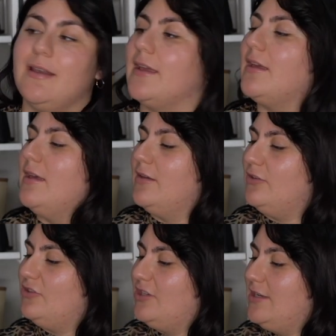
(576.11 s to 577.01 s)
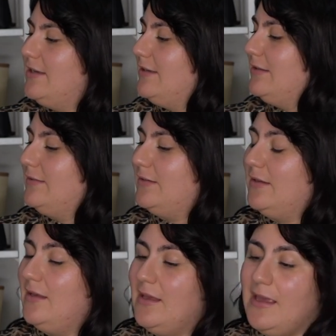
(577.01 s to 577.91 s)
Like she is
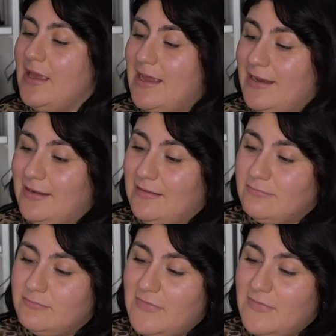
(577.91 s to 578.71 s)
in